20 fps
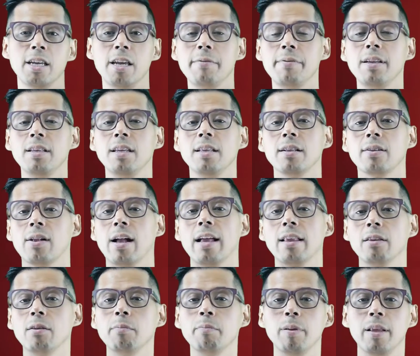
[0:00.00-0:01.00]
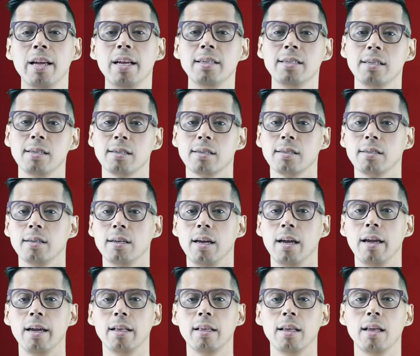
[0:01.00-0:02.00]
even in random places
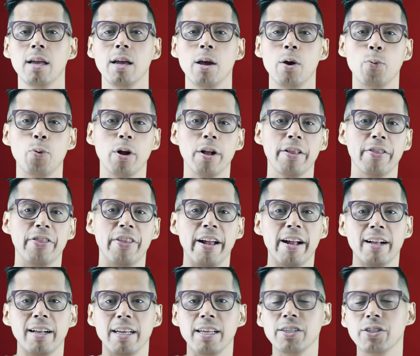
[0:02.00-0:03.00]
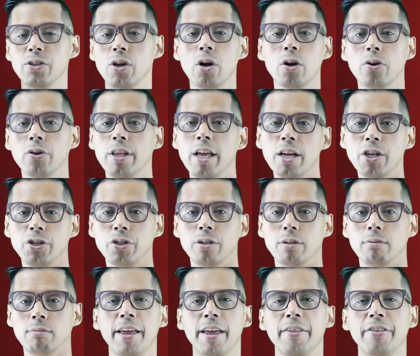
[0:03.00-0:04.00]
and where there is no connection.